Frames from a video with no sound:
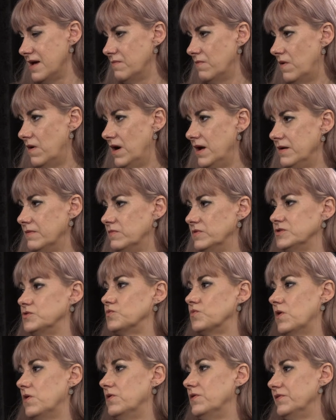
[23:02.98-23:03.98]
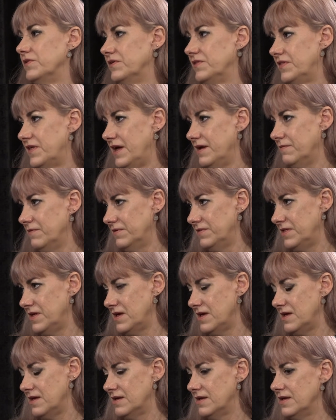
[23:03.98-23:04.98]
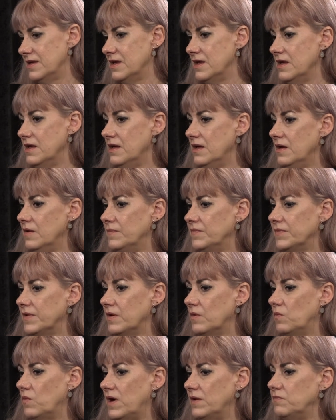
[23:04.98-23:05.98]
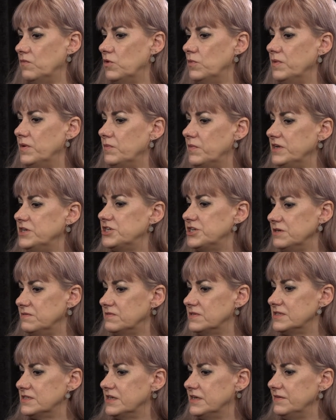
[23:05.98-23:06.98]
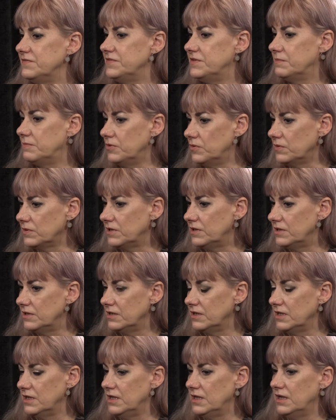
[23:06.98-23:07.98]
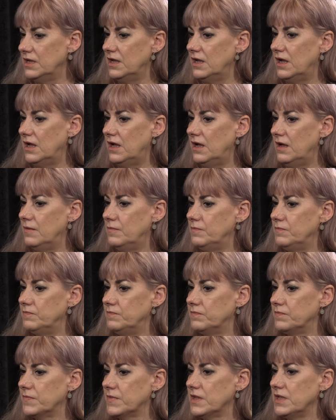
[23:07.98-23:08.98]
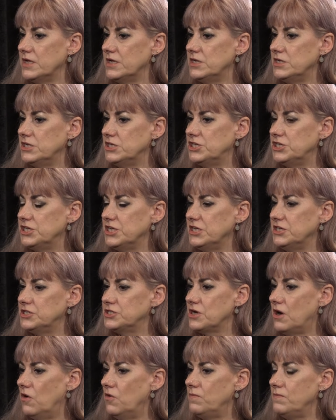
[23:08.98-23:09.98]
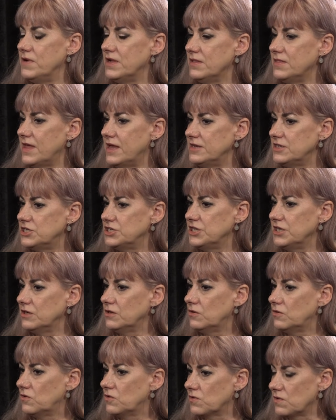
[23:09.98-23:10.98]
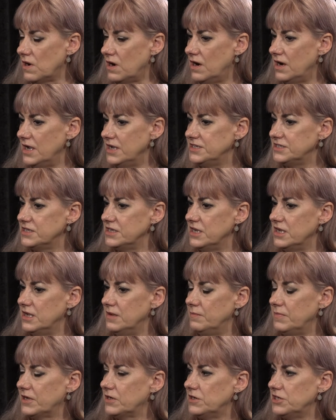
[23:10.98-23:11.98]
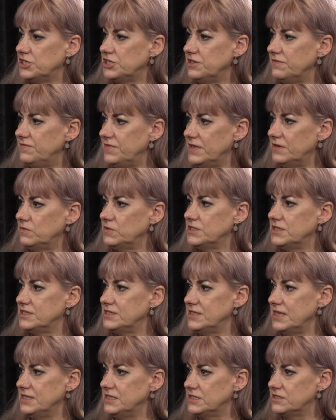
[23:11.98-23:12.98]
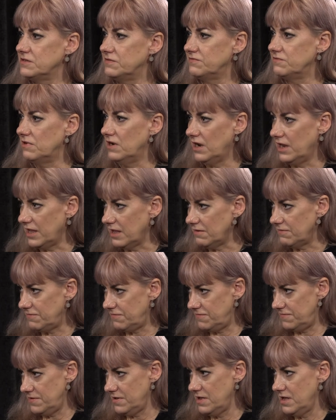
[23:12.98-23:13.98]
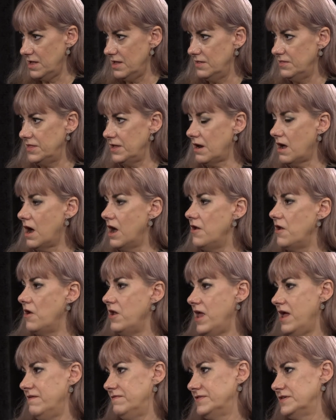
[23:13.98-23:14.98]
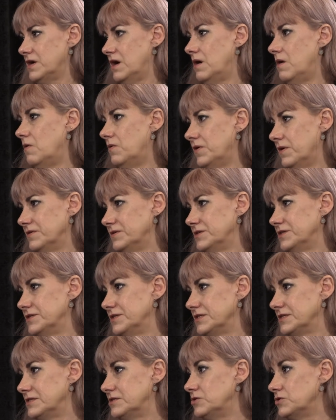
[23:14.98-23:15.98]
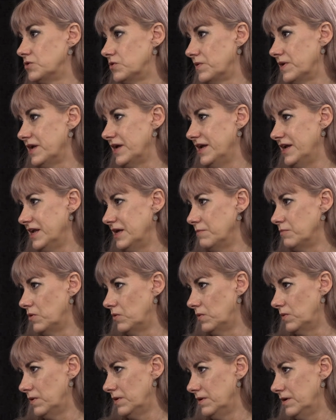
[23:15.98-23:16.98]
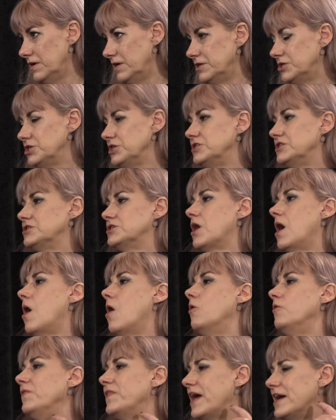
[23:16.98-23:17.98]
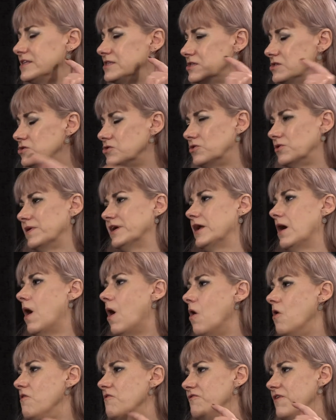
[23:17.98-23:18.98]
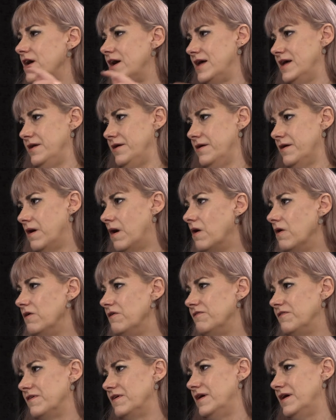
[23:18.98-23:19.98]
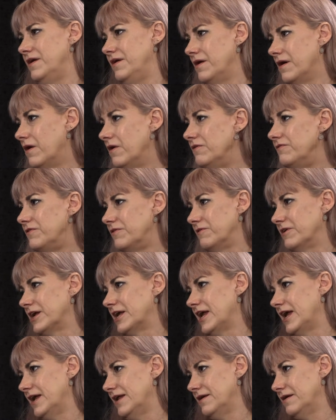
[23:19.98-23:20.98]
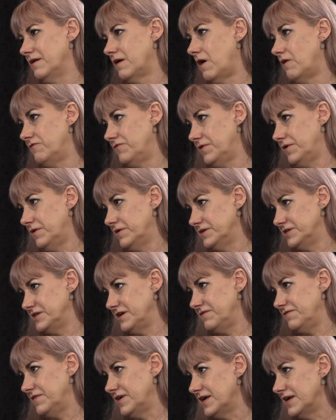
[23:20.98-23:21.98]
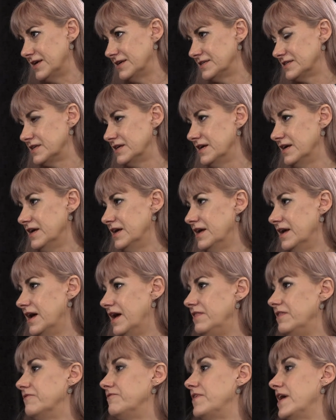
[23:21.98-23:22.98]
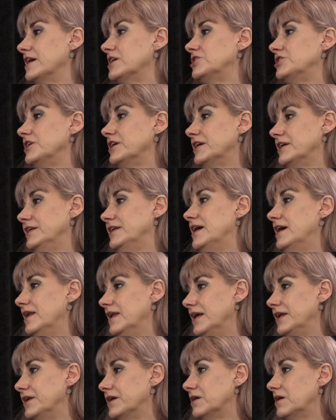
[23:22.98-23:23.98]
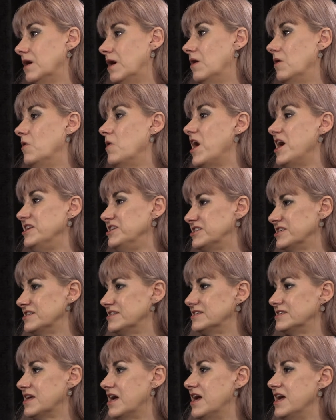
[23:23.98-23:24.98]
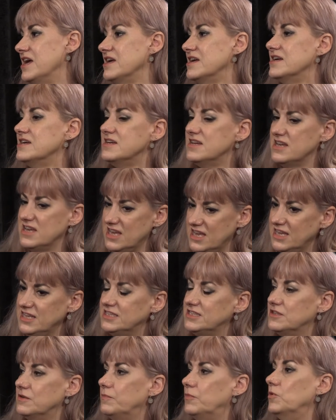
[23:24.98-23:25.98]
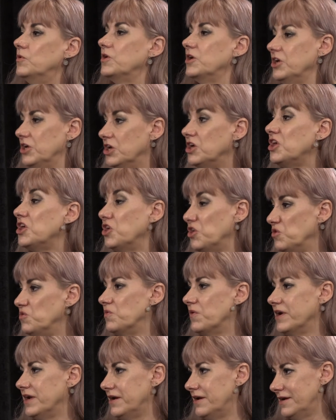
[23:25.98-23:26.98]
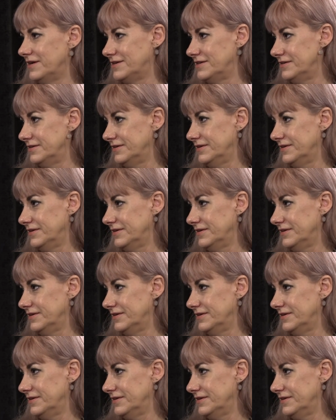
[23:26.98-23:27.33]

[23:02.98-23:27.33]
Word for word: and why it was wrong that they were there. One woman, when she received the book, um, she told me that she cried because she felt a sense of relief that I don't have to hold on to the story anymore. She's told that story over and over and over again, often on deaf ears. And the fact she can now let it go and just say, here's the book, you read it.